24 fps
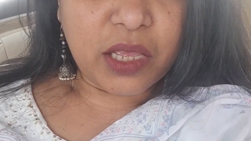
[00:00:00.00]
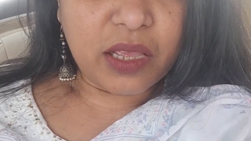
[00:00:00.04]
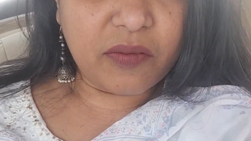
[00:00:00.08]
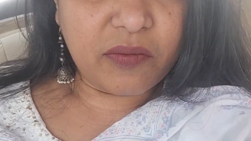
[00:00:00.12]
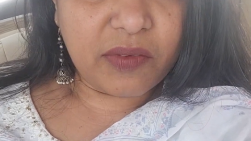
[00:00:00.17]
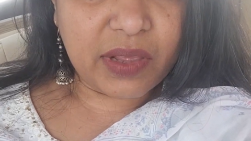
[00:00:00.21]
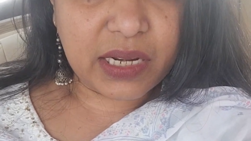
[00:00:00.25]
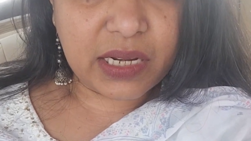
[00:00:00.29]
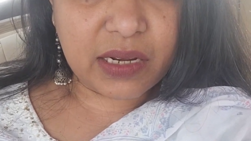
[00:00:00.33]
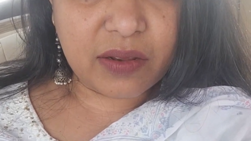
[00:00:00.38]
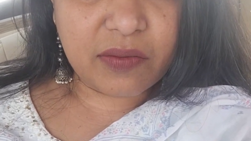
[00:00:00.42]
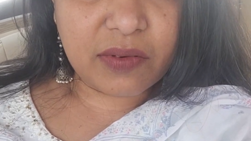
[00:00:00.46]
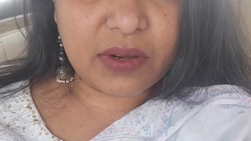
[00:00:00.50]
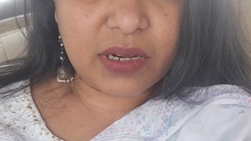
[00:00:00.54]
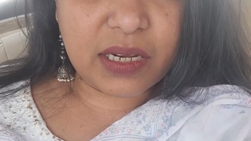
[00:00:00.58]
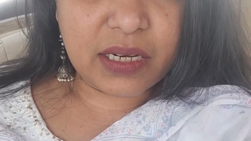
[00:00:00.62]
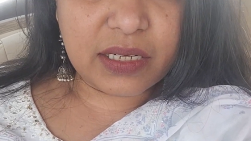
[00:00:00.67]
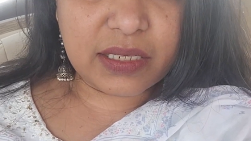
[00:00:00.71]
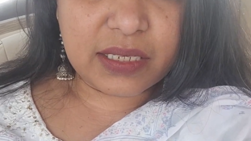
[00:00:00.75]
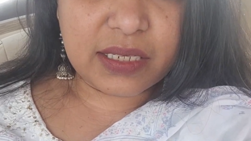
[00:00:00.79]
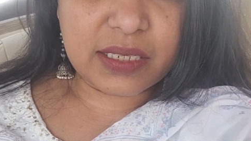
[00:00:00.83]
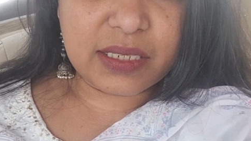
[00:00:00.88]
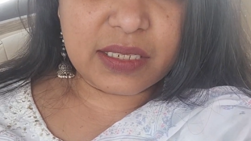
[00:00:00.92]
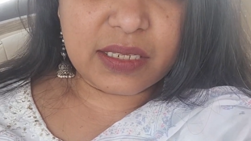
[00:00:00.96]
Whenever
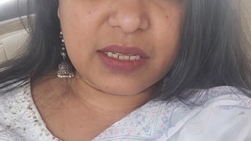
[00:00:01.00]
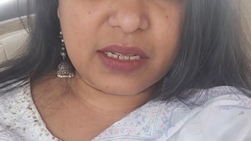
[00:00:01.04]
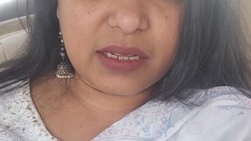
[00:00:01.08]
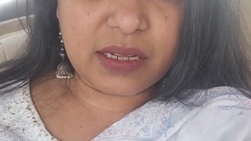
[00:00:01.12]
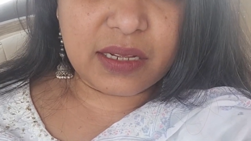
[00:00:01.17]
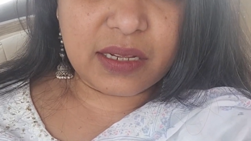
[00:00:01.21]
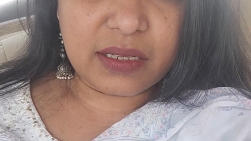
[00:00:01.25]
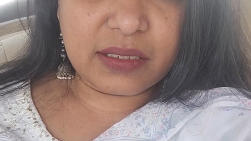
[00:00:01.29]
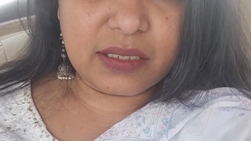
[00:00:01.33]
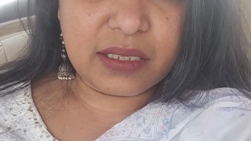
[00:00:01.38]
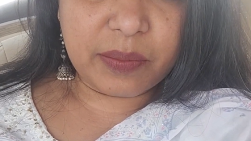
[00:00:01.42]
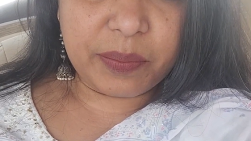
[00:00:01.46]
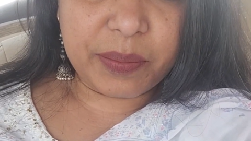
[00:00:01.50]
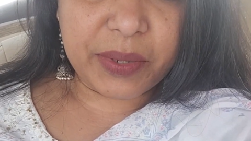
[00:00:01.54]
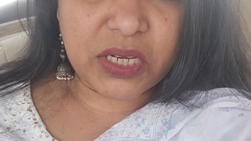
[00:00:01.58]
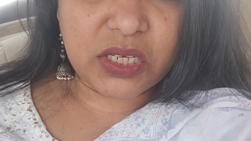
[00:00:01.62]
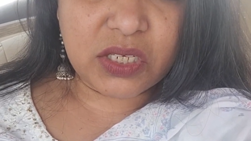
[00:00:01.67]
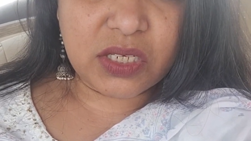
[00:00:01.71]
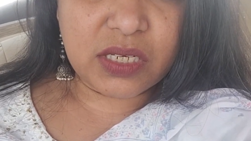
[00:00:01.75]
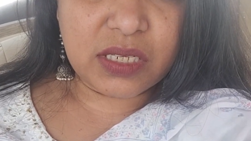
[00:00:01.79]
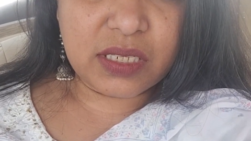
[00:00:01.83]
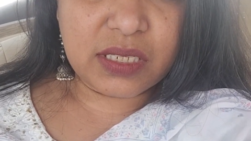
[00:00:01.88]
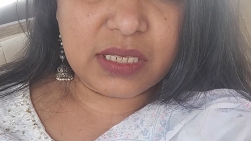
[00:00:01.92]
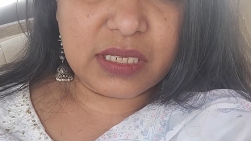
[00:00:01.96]
the
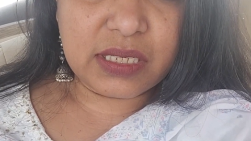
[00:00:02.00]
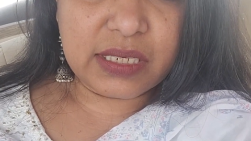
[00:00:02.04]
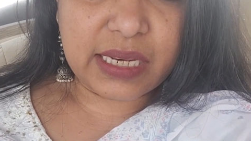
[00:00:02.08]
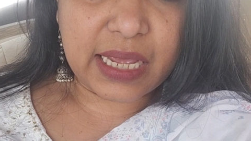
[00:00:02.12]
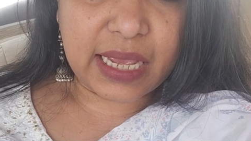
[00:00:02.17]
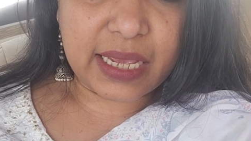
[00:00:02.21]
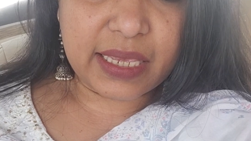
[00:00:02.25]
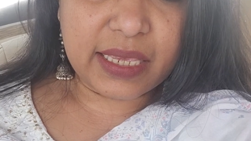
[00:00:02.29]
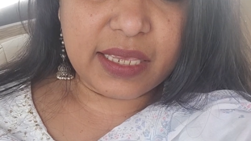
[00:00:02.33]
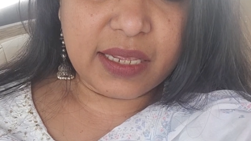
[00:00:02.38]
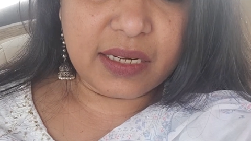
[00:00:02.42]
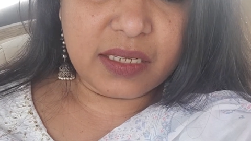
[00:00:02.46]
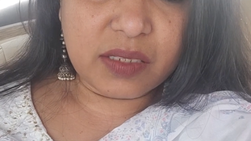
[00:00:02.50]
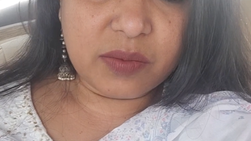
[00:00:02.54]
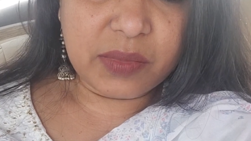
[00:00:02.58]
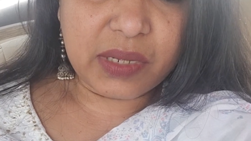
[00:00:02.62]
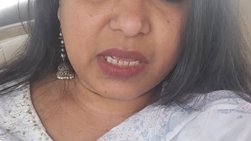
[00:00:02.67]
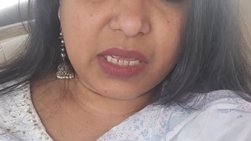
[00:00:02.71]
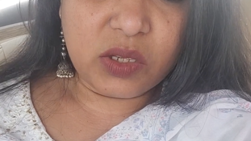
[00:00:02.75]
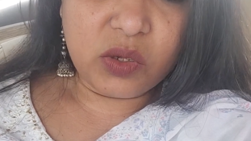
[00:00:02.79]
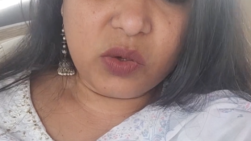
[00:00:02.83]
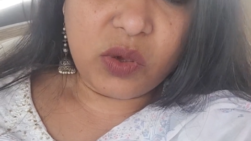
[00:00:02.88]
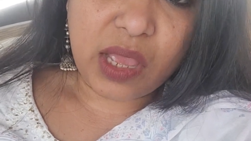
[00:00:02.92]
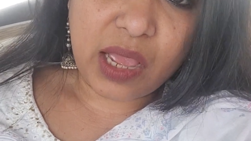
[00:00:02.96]
patient is in
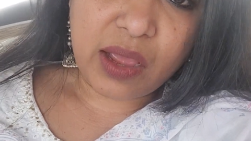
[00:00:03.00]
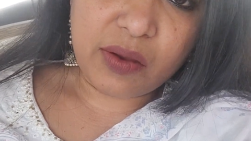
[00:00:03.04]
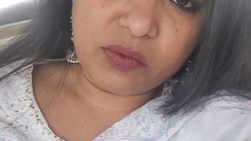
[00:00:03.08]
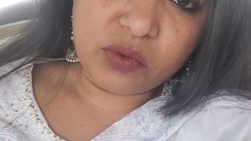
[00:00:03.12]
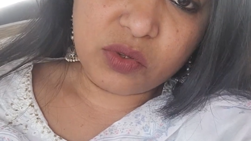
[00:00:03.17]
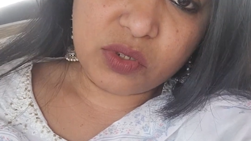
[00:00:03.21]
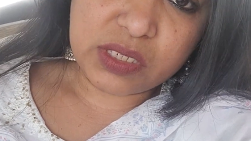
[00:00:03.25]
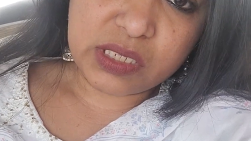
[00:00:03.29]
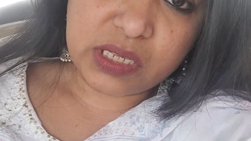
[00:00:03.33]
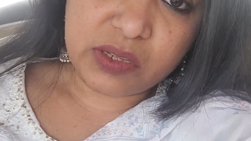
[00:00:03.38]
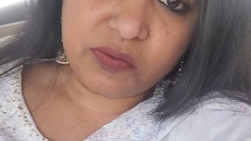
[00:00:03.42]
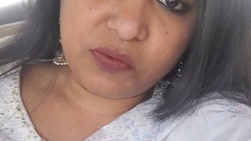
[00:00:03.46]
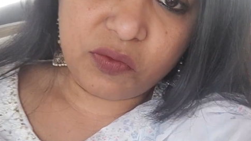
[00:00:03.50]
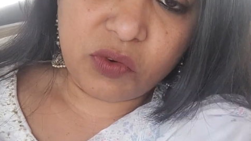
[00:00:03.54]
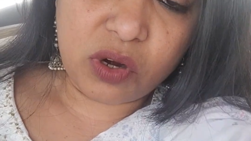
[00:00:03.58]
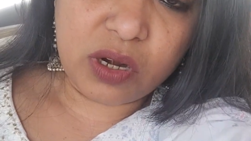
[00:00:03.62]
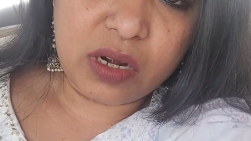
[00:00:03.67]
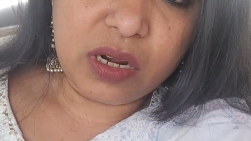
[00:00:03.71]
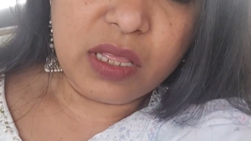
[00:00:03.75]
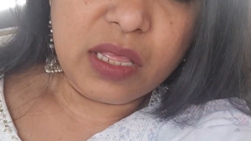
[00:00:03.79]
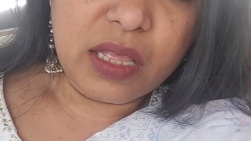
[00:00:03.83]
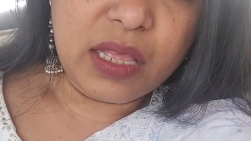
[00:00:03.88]
tachyarrhythmia, you have to see for